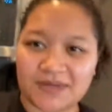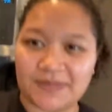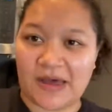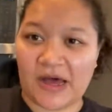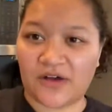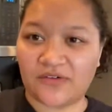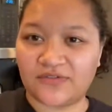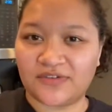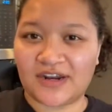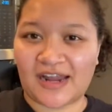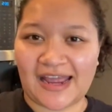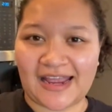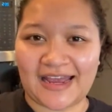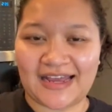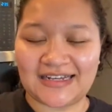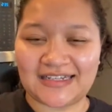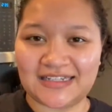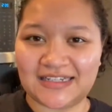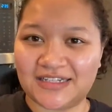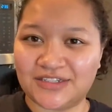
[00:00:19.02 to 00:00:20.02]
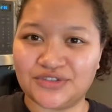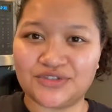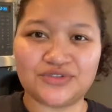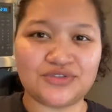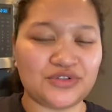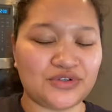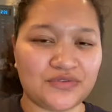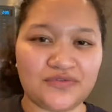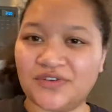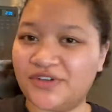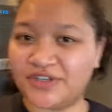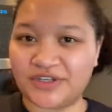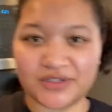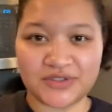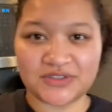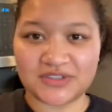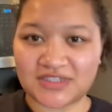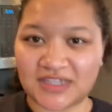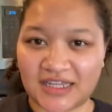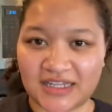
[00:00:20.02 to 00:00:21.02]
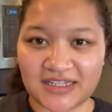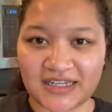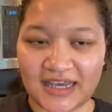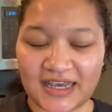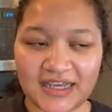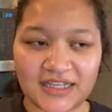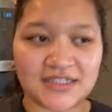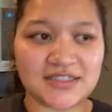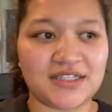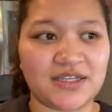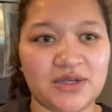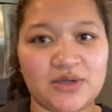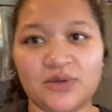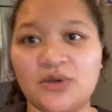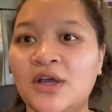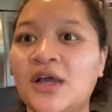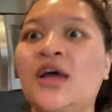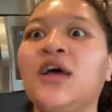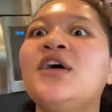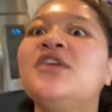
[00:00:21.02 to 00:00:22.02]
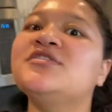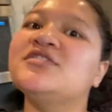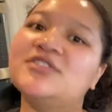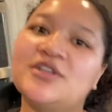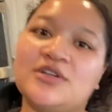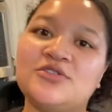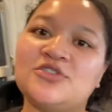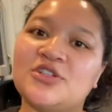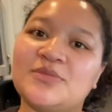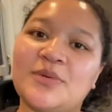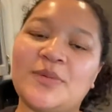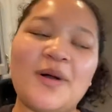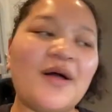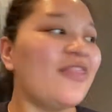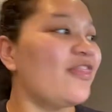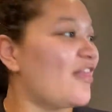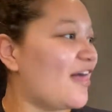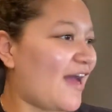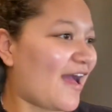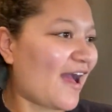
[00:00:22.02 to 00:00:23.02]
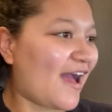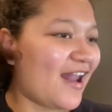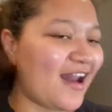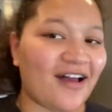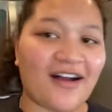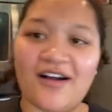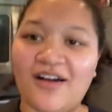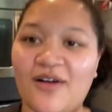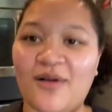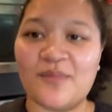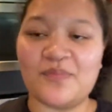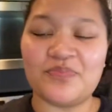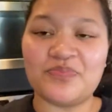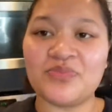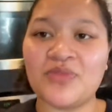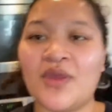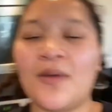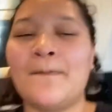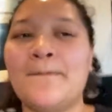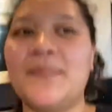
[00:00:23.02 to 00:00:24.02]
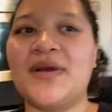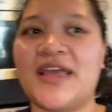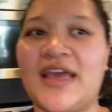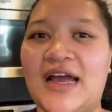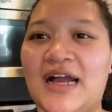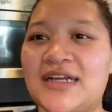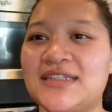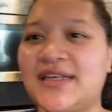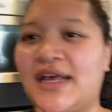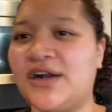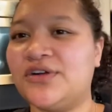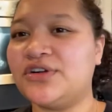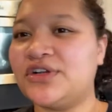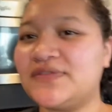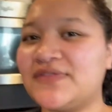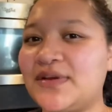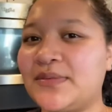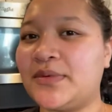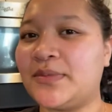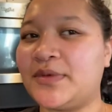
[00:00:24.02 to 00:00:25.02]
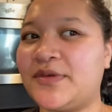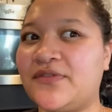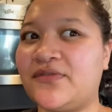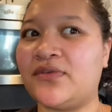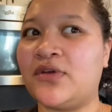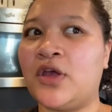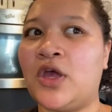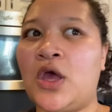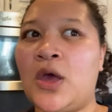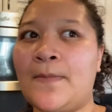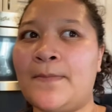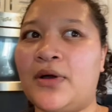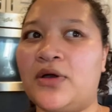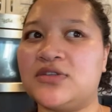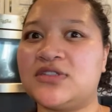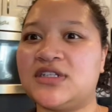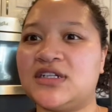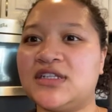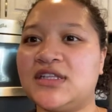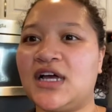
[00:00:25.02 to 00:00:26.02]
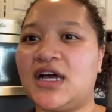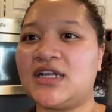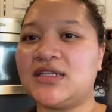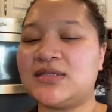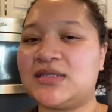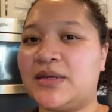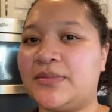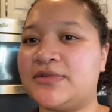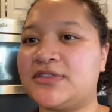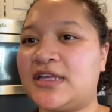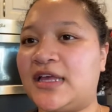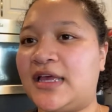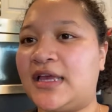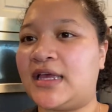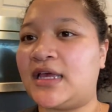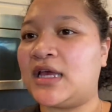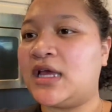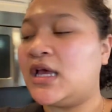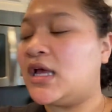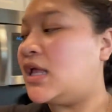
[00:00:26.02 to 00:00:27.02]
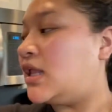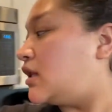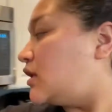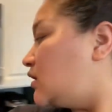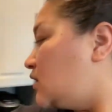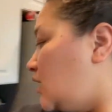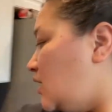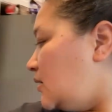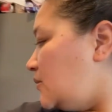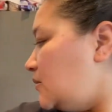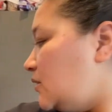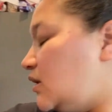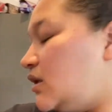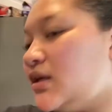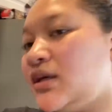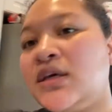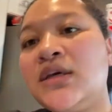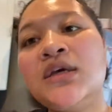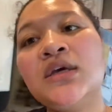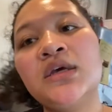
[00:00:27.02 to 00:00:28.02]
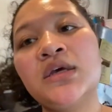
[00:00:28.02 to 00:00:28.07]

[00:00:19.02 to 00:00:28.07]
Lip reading: outfit, I did 2 videos that day, so don't trip about that. But yeah, because I don't know if I'm gonna be posting a lot. Someone's like, let me